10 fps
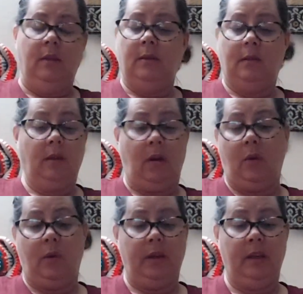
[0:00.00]
So
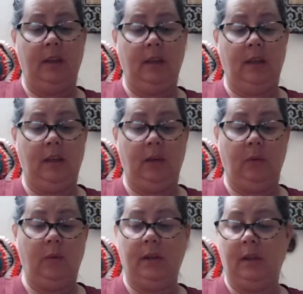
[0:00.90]

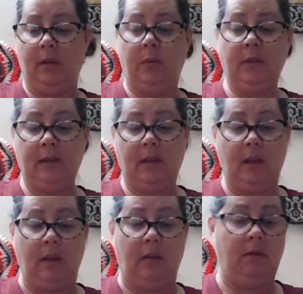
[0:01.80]
it was a
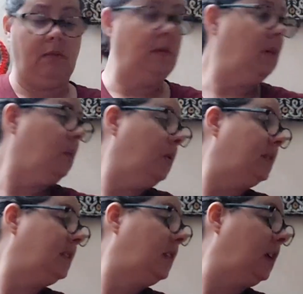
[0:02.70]
thing. It
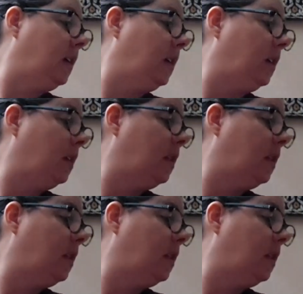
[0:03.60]
was a thing.